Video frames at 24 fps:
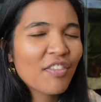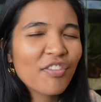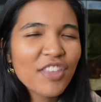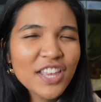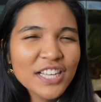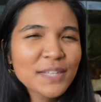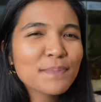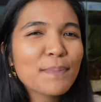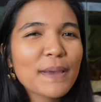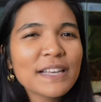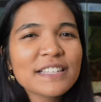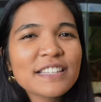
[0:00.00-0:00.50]

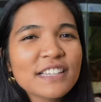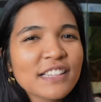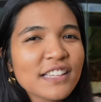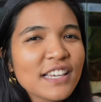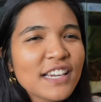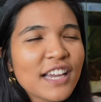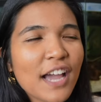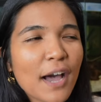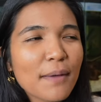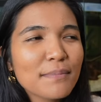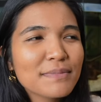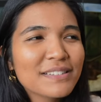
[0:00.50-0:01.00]
This basically
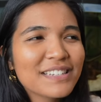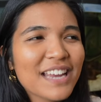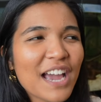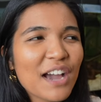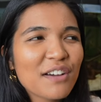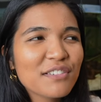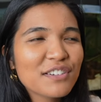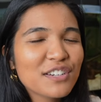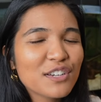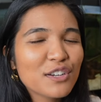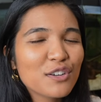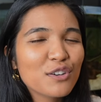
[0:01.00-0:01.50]
comes
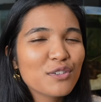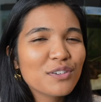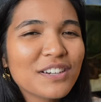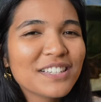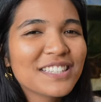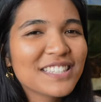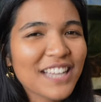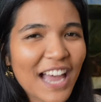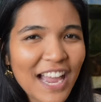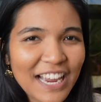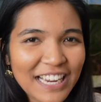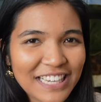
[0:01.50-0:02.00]
down to
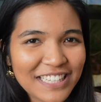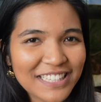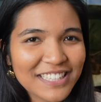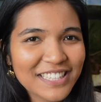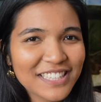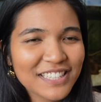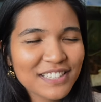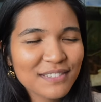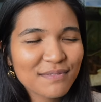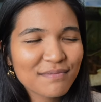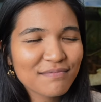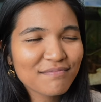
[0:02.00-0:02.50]

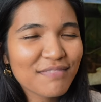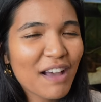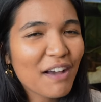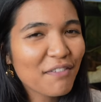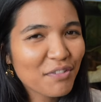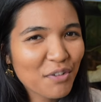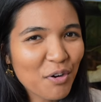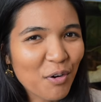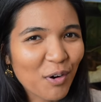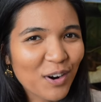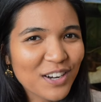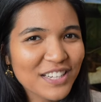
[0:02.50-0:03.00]
science,
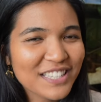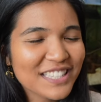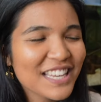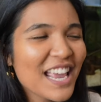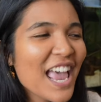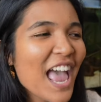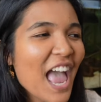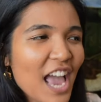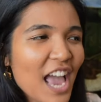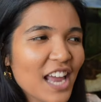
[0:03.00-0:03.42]
of course,